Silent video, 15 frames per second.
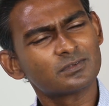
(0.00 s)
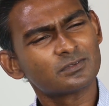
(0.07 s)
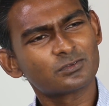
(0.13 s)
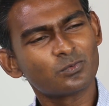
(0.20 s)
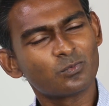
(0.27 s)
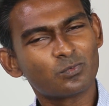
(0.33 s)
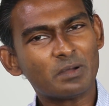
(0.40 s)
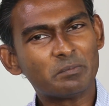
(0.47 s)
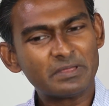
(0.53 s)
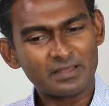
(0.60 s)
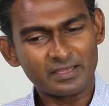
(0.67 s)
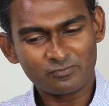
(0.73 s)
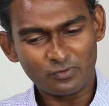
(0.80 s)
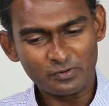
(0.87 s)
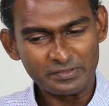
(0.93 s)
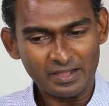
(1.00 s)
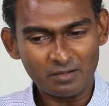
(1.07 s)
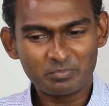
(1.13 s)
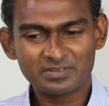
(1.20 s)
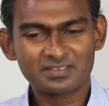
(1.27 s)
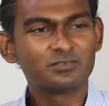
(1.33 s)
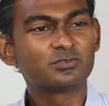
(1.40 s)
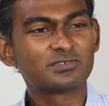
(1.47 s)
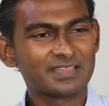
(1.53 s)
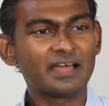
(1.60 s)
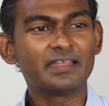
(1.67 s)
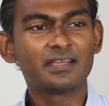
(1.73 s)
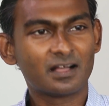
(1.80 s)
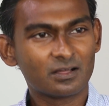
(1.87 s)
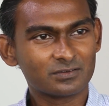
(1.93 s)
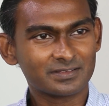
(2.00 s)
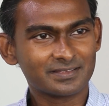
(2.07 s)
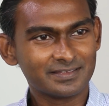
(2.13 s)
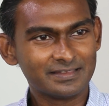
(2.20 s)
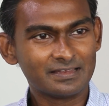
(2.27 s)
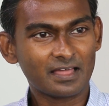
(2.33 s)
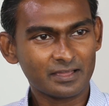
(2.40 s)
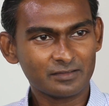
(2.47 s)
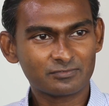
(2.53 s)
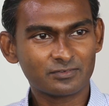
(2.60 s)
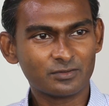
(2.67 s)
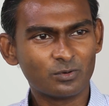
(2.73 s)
So I mean, like for a young person who's starting out in life,